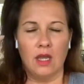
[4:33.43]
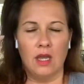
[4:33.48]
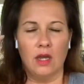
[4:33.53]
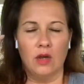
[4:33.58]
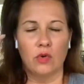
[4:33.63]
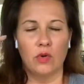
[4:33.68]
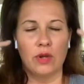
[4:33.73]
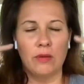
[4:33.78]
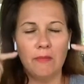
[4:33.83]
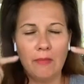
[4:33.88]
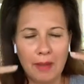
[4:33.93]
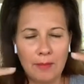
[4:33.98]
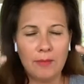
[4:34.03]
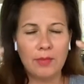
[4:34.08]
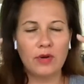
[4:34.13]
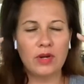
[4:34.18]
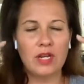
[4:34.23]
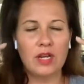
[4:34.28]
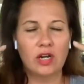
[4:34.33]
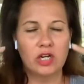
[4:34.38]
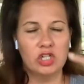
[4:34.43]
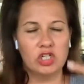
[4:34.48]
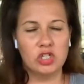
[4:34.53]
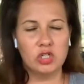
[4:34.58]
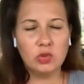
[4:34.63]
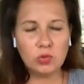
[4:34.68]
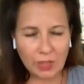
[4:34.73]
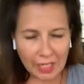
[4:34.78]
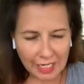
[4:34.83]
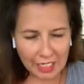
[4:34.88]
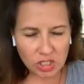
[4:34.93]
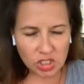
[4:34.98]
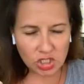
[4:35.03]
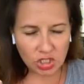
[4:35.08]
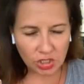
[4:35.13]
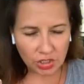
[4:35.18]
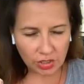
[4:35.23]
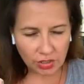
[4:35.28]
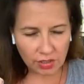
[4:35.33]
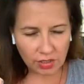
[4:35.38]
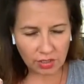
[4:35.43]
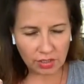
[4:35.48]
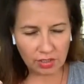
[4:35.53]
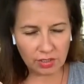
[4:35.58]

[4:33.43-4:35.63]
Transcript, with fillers: remembering our true nature